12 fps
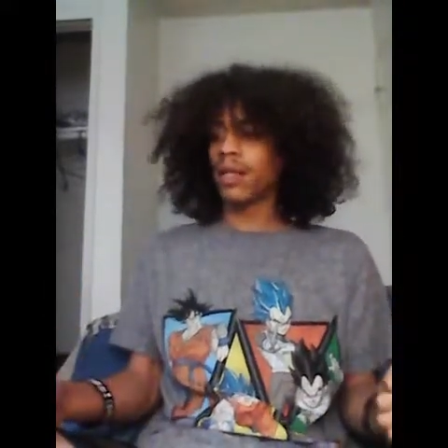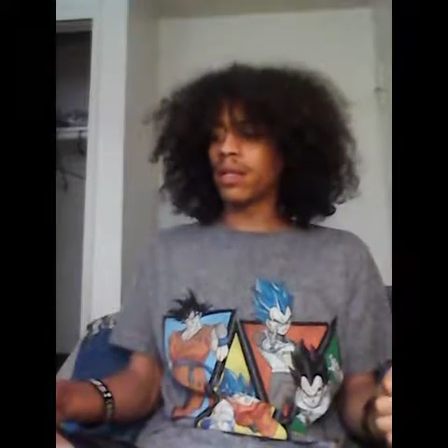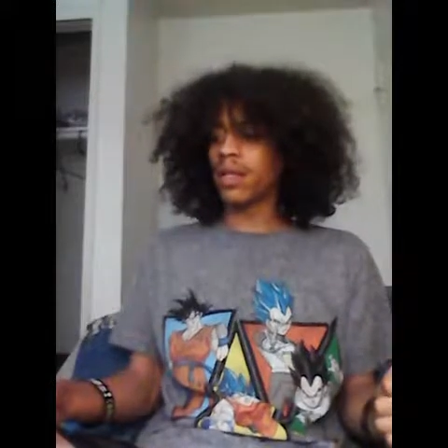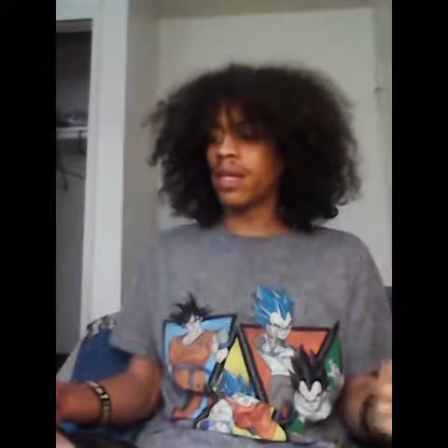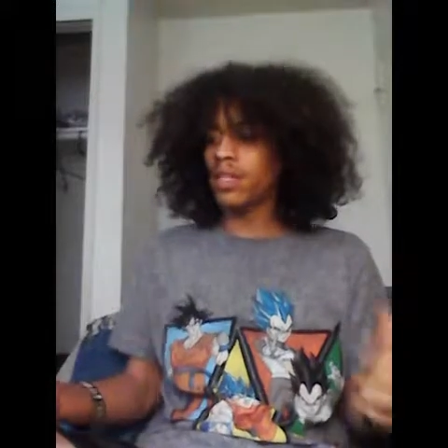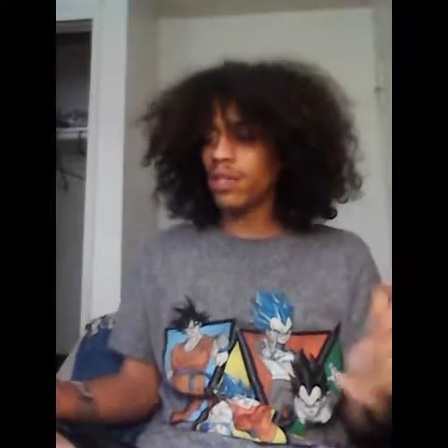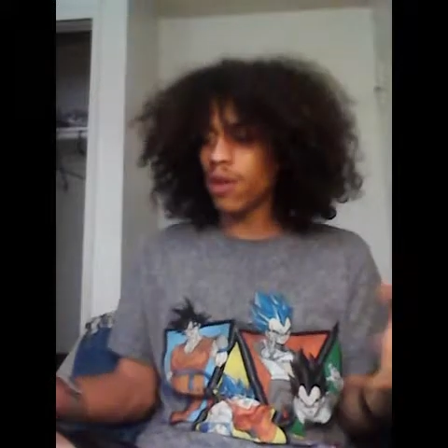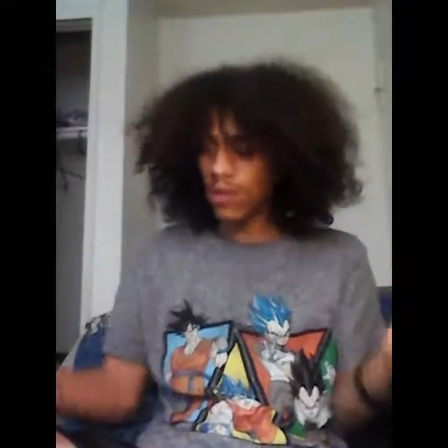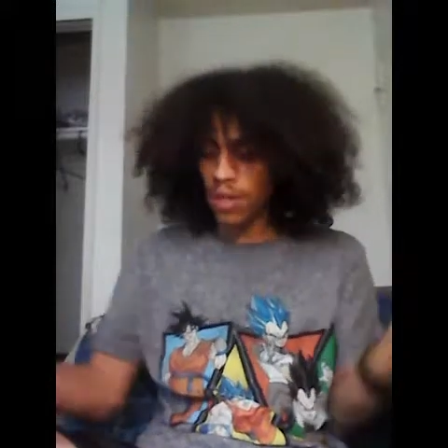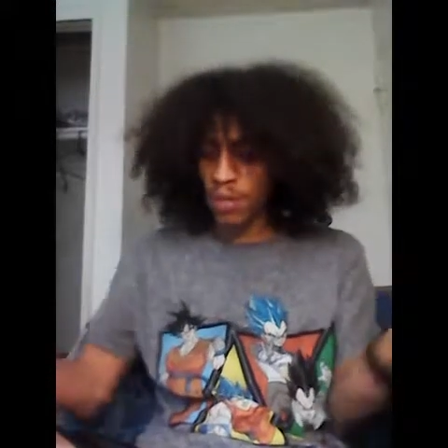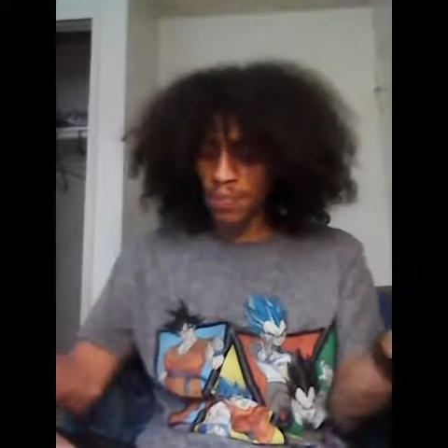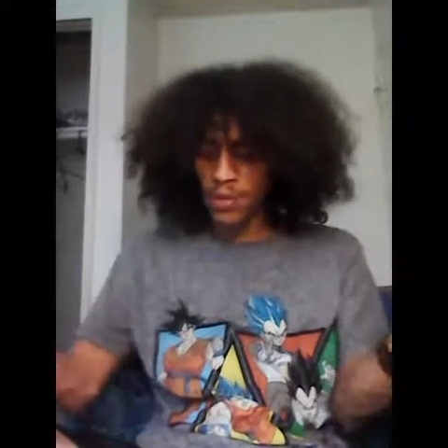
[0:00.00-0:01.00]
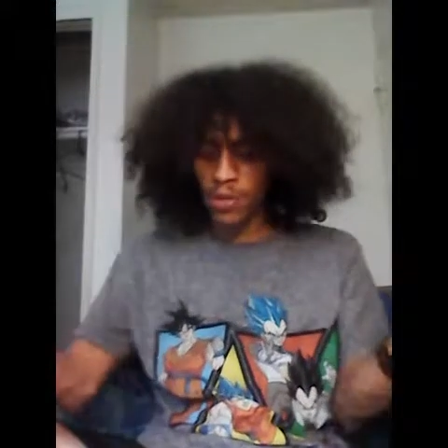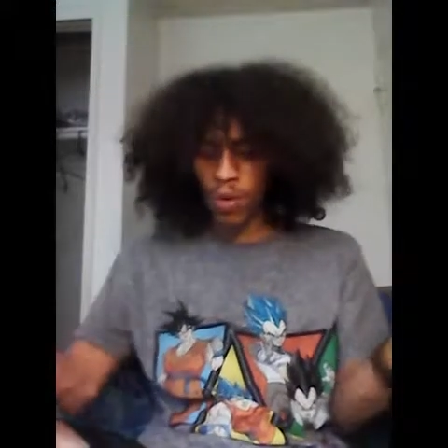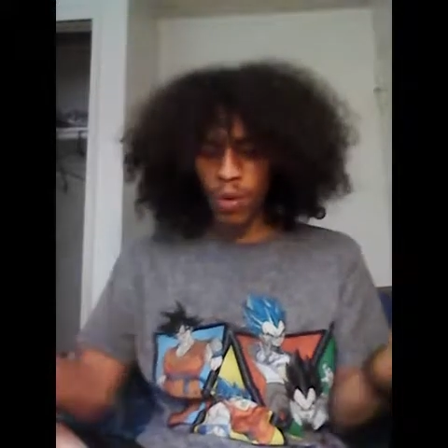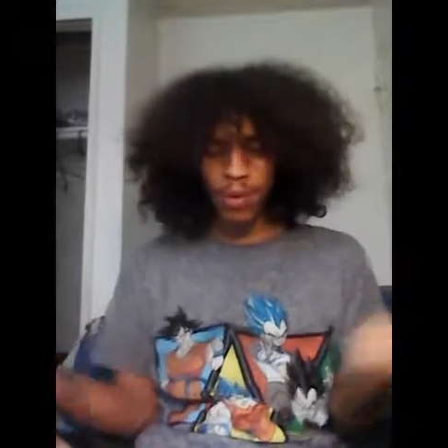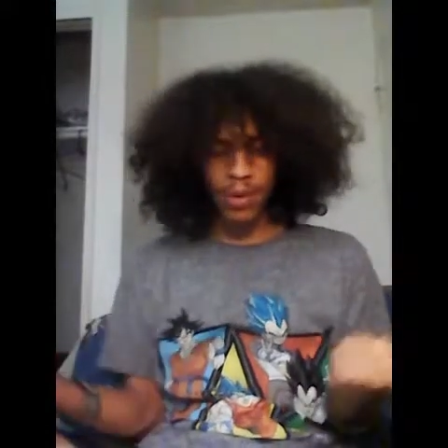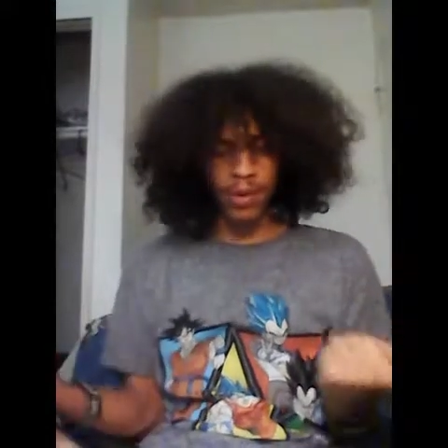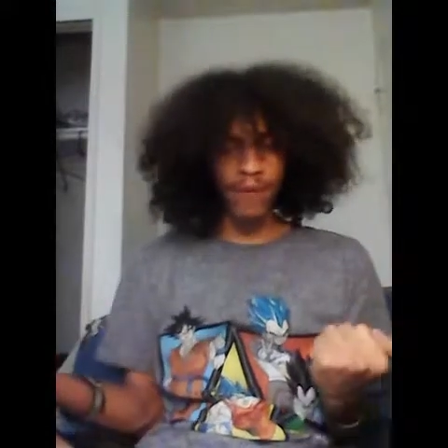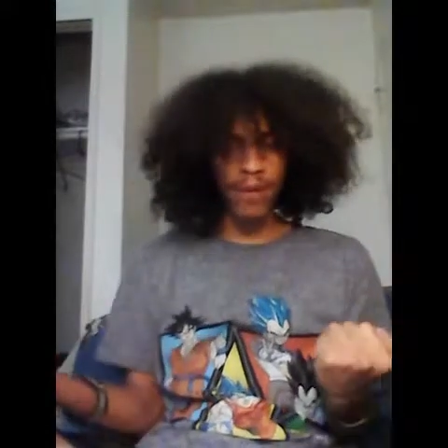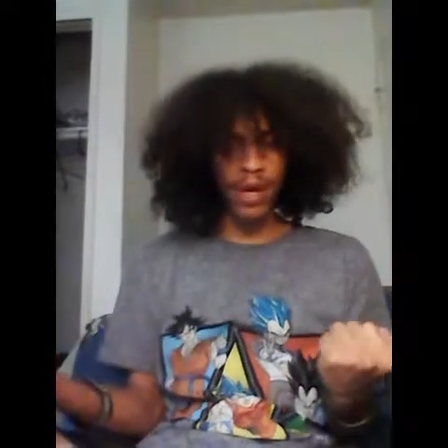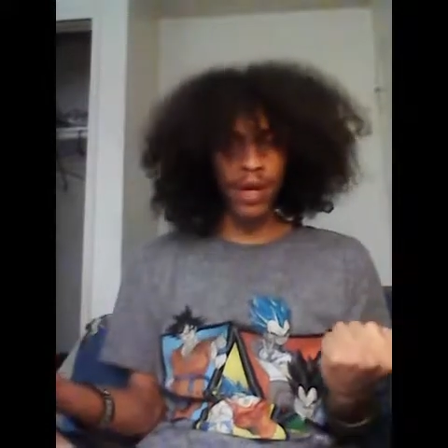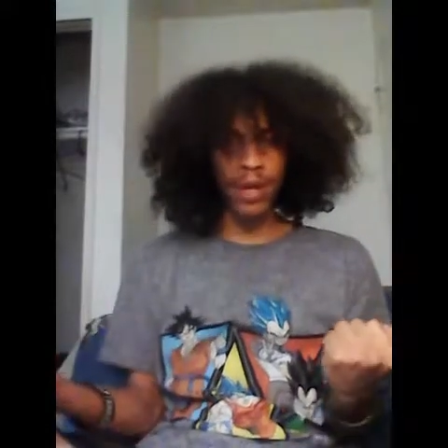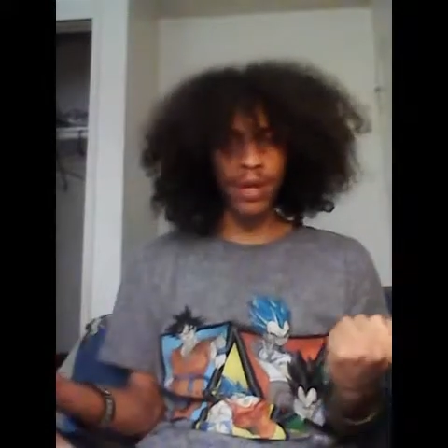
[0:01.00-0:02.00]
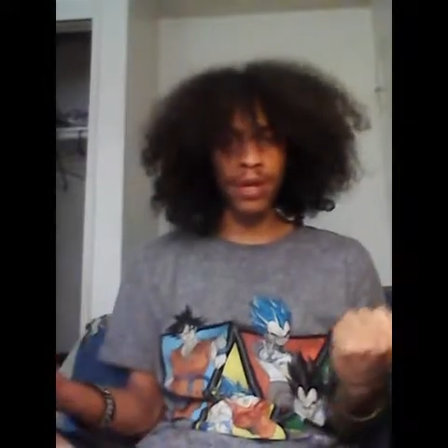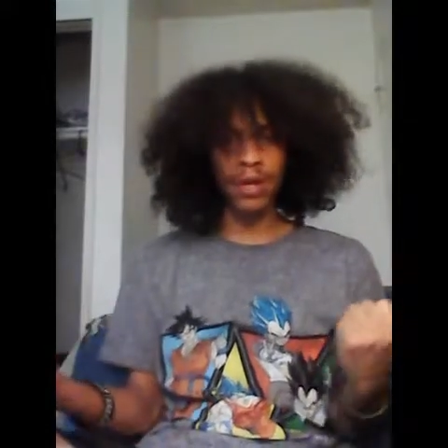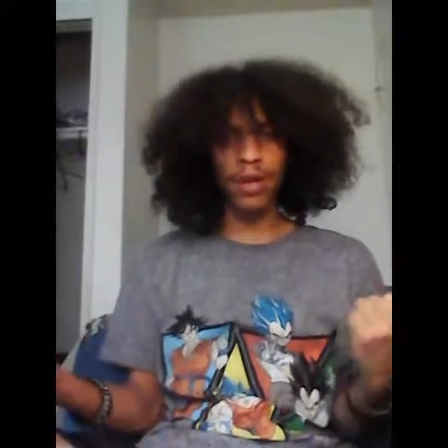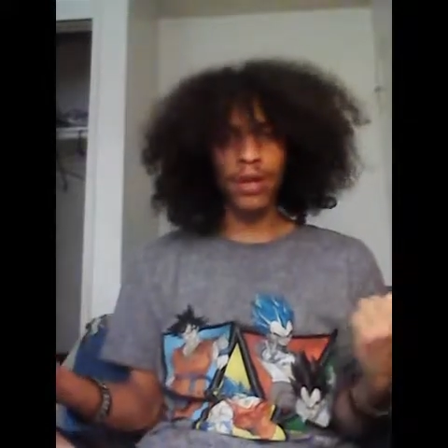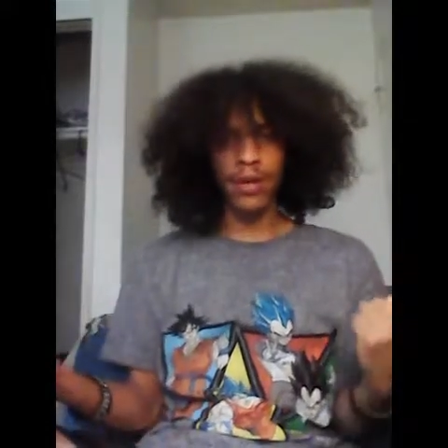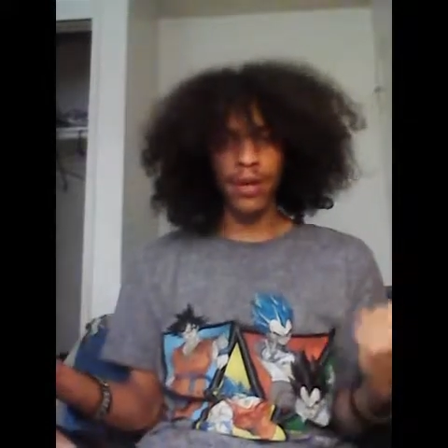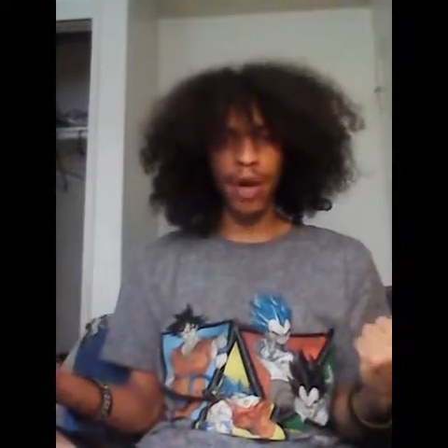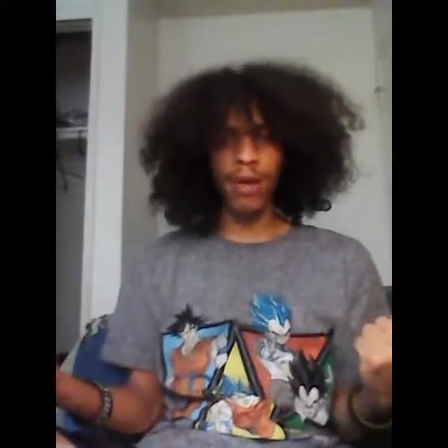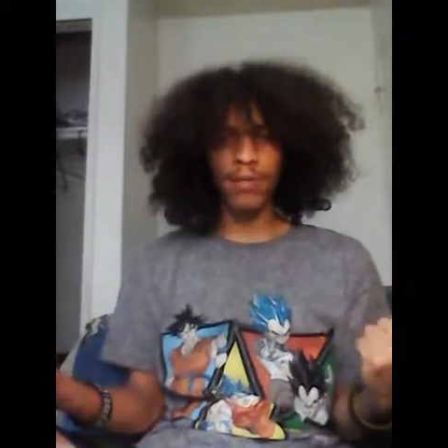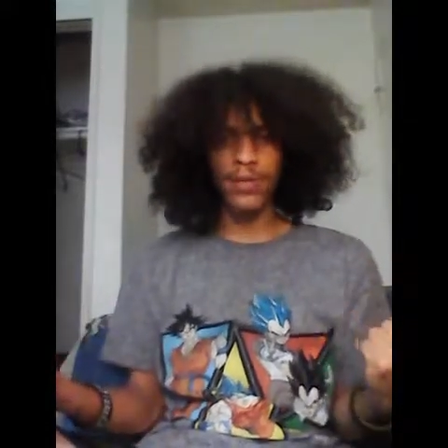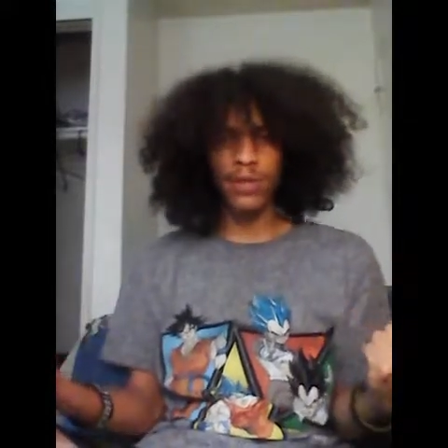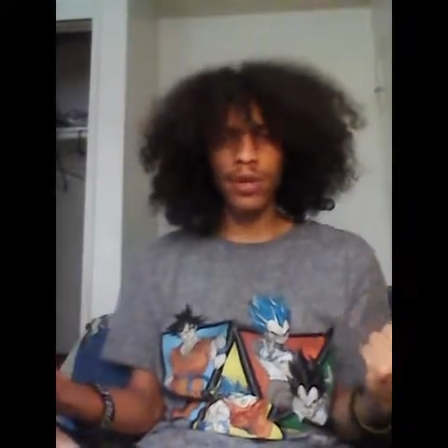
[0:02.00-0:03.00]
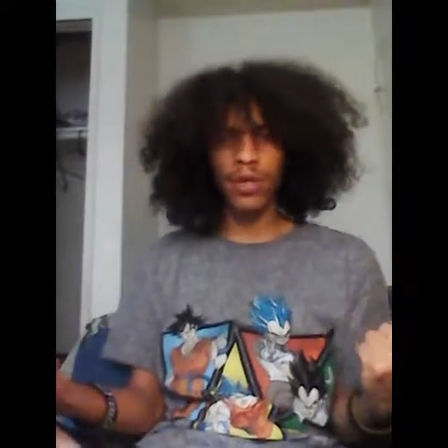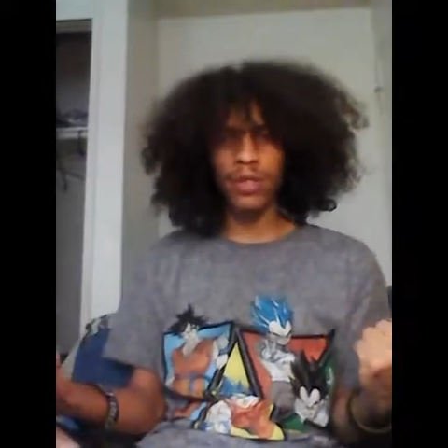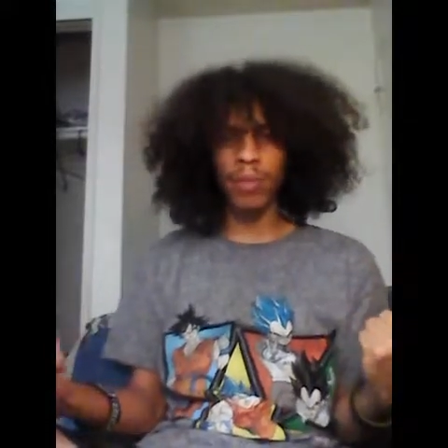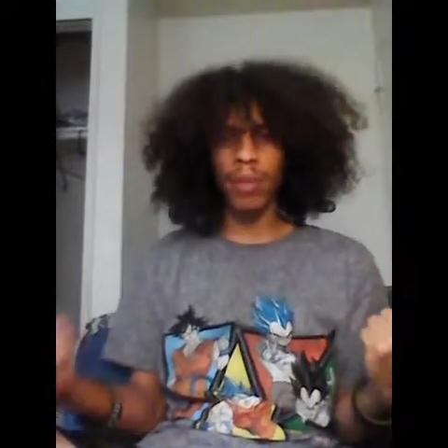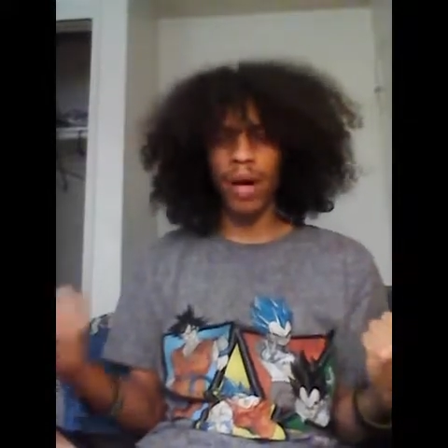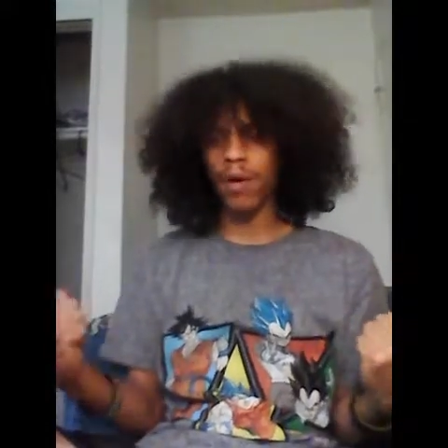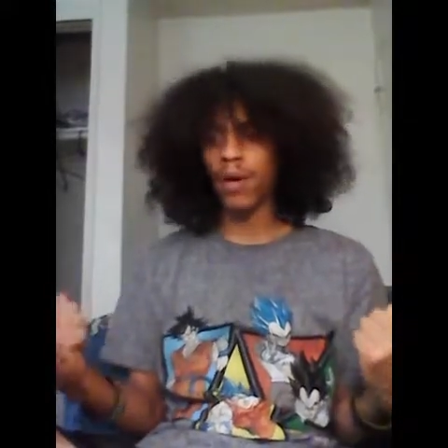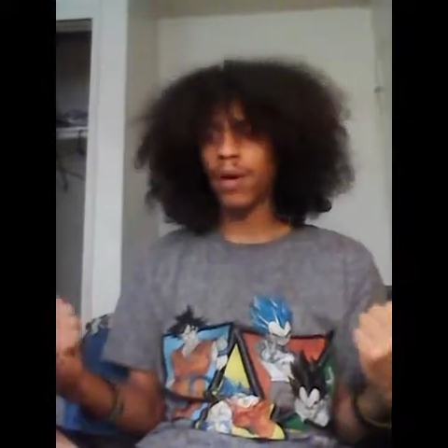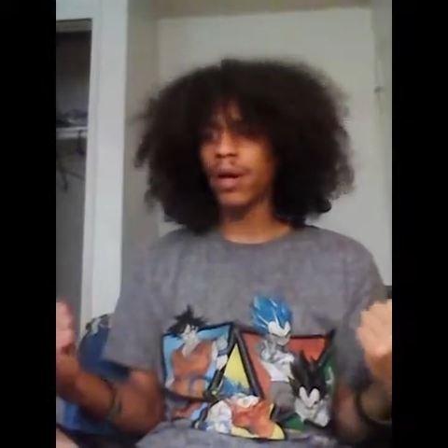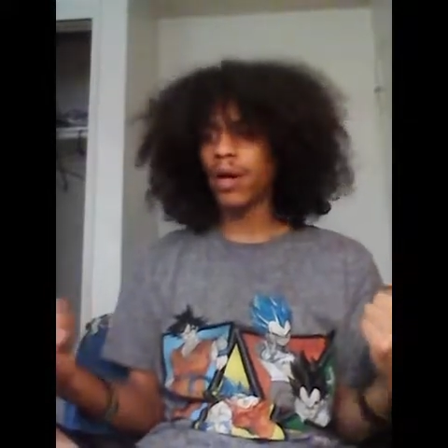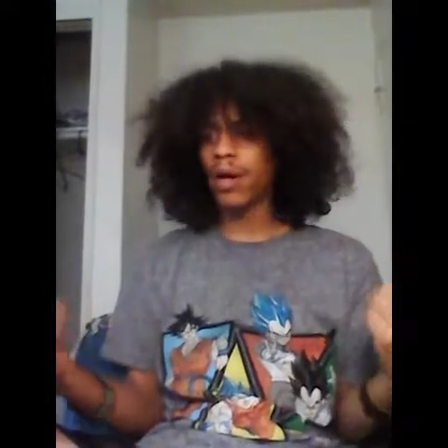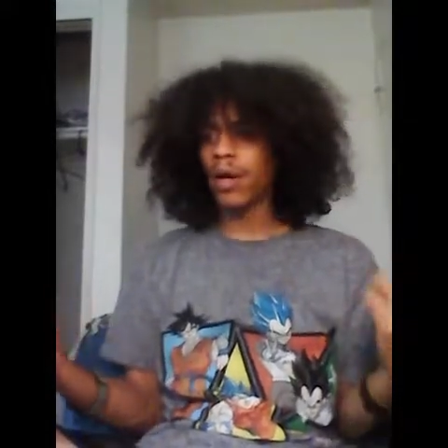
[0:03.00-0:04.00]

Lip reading: Then he starts absorbing the fucking God of Destruction power,